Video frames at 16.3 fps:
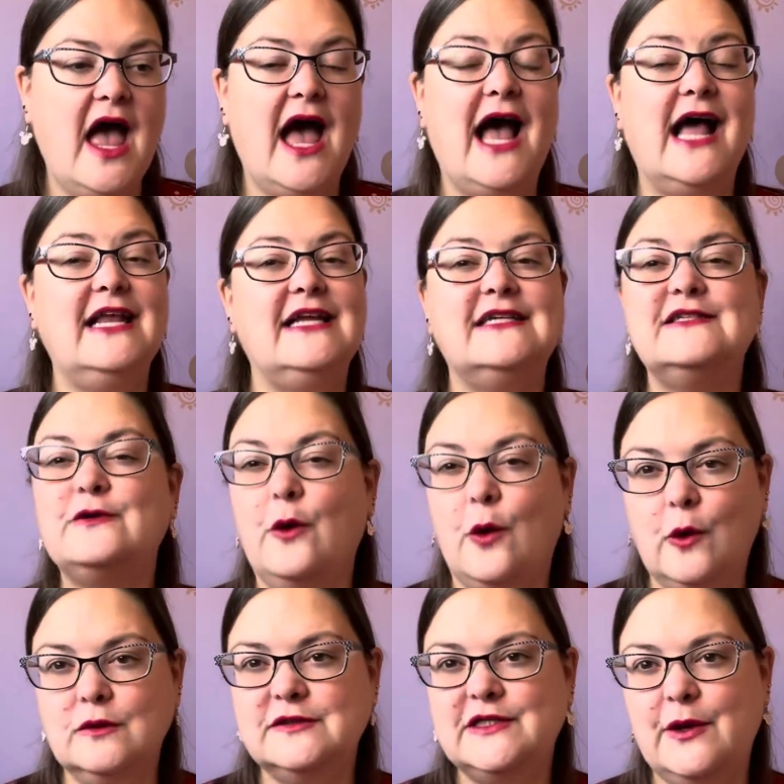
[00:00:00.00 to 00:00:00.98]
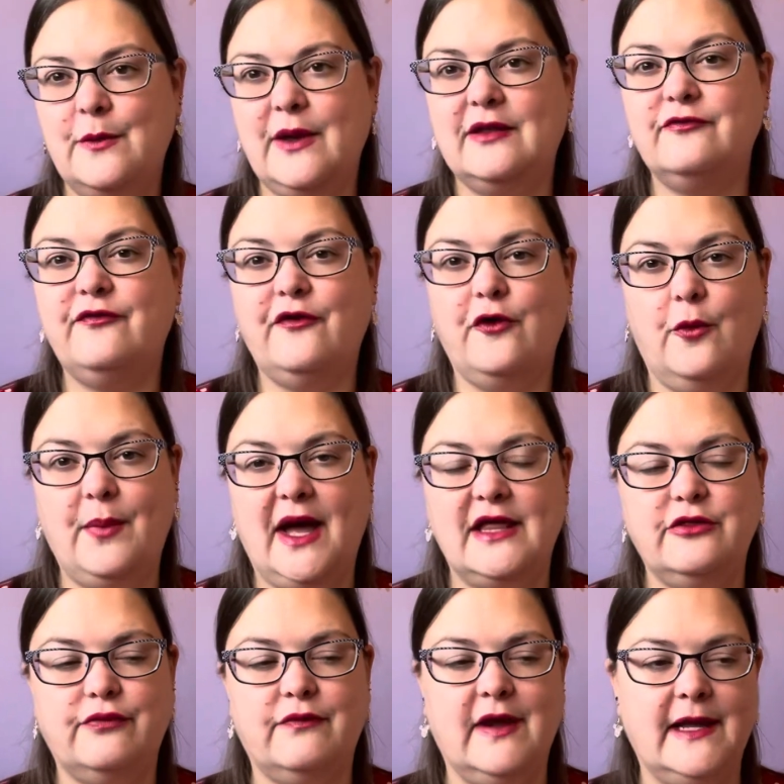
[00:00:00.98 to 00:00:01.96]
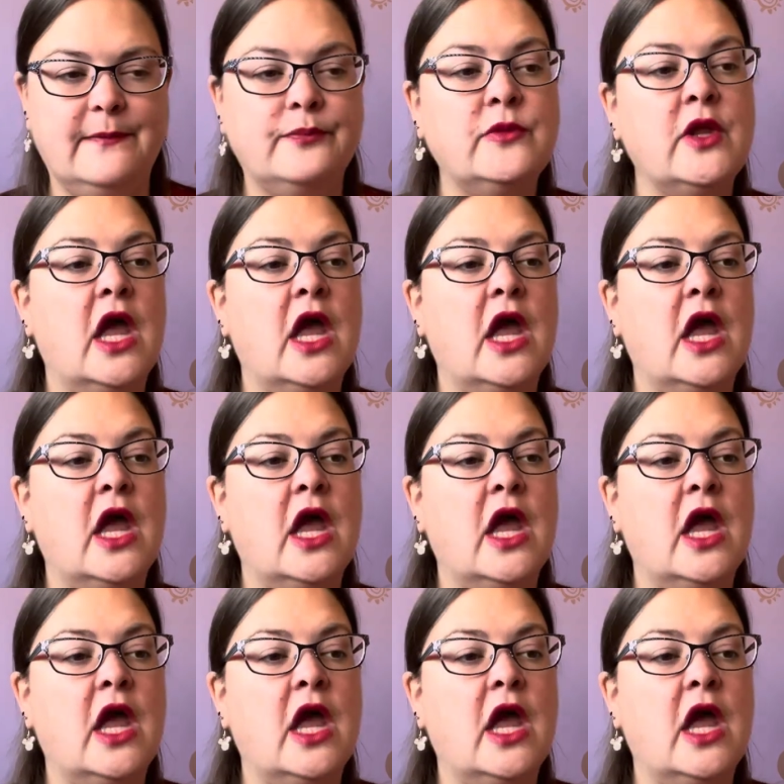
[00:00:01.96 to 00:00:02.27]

and it is also in 4x3.